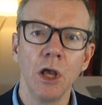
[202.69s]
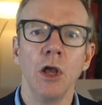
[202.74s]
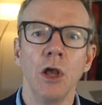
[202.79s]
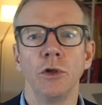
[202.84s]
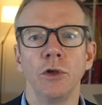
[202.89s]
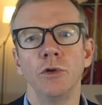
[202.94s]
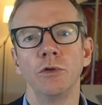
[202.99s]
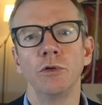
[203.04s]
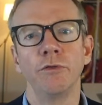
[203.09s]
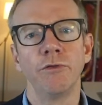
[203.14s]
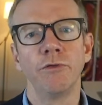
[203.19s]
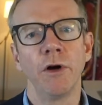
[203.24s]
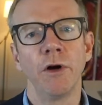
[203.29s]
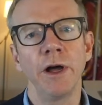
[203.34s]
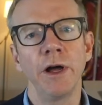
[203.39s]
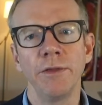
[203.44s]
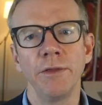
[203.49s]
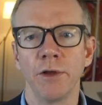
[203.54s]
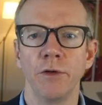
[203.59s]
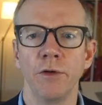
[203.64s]
You'll
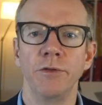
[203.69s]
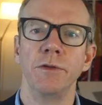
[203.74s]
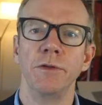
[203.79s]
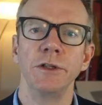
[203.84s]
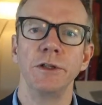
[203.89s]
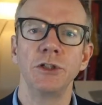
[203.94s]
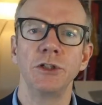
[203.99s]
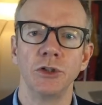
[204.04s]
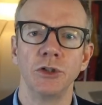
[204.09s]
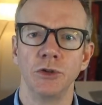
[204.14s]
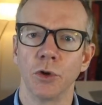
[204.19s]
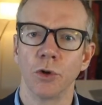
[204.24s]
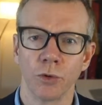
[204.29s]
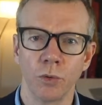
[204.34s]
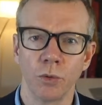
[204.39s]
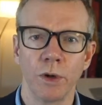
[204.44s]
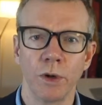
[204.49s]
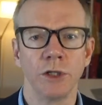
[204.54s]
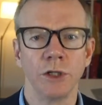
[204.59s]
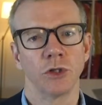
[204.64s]
find, though, that this is not
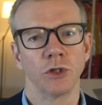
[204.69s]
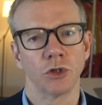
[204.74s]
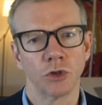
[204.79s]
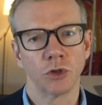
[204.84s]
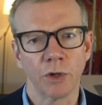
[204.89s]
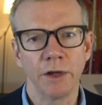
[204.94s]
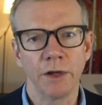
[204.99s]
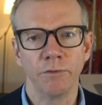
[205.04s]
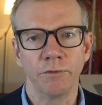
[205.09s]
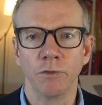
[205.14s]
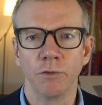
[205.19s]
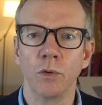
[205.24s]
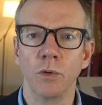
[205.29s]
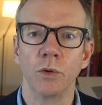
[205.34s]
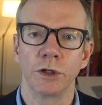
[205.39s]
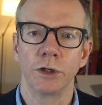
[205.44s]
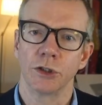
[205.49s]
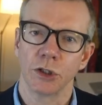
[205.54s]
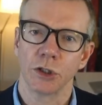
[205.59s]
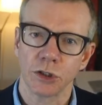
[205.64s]
always as straightforward as it